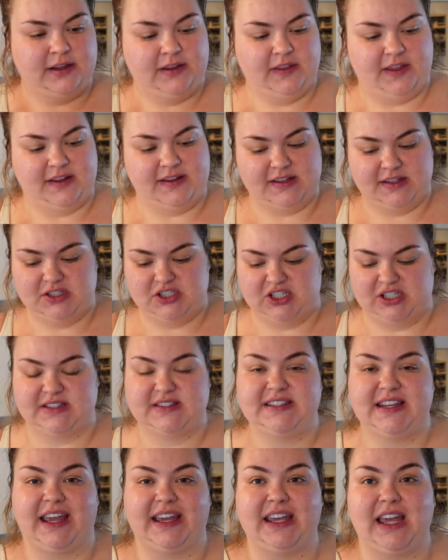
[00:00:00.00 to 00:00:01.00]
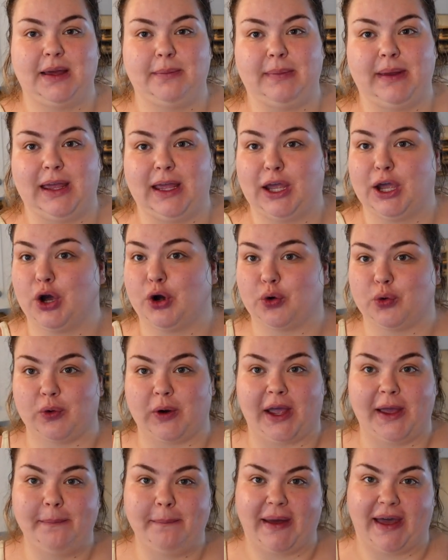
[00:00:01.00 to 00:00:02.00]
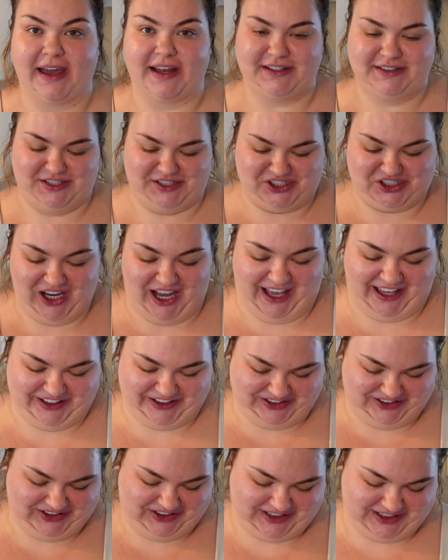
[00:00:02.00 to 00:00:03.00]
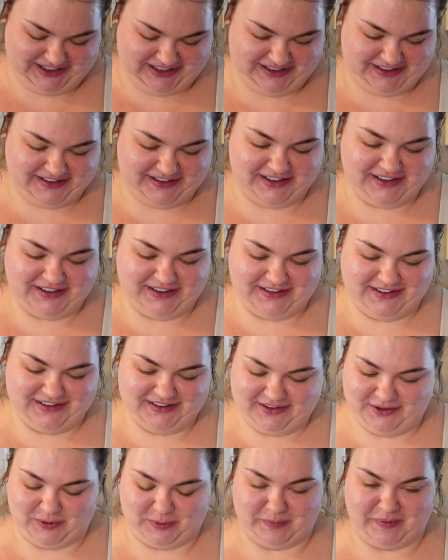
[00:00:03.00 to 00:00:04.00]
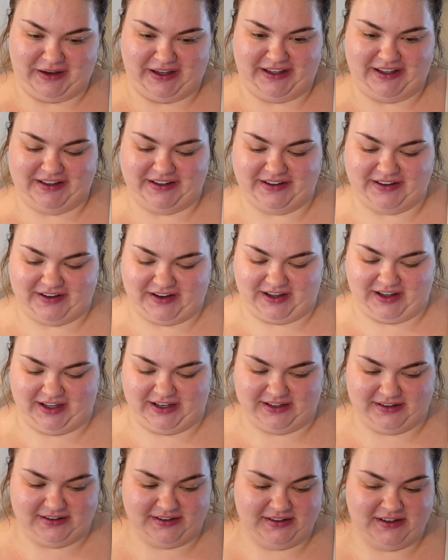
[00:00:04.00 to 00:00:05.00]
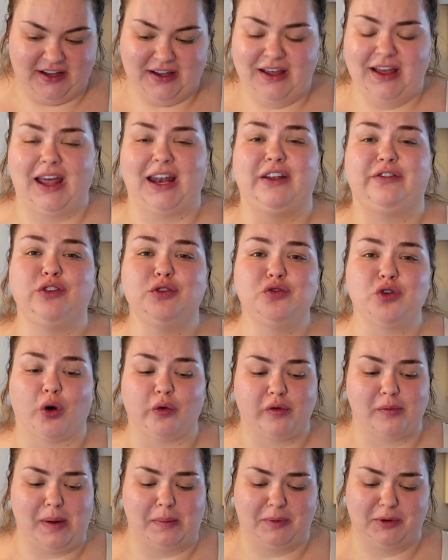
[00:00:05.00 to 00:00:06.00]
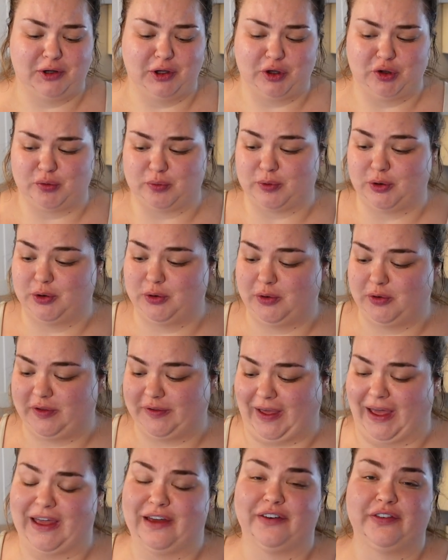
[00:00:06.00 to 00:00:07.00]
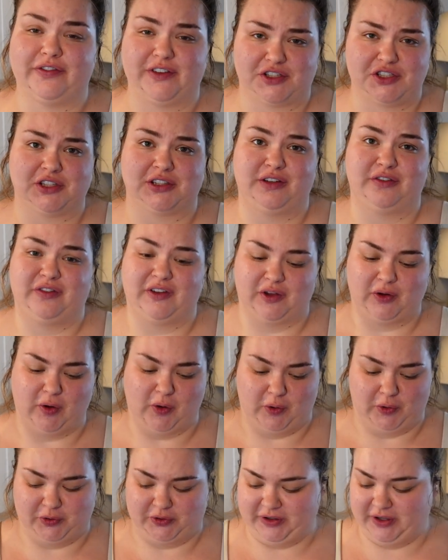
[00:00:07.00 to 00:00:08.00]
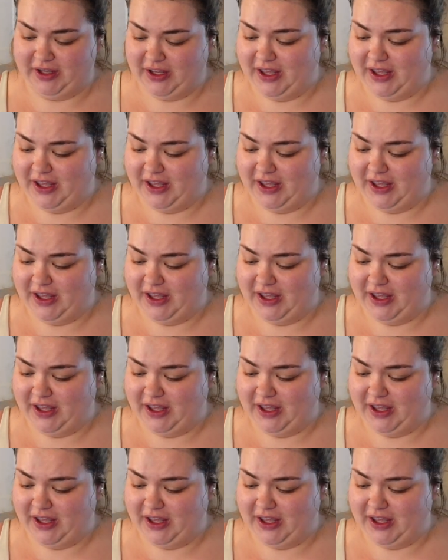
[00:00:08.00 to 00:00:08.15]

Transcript: This is just taking me right back to childhood. Oh my God. And if you don't remember Dunkaroos, I officially feel old.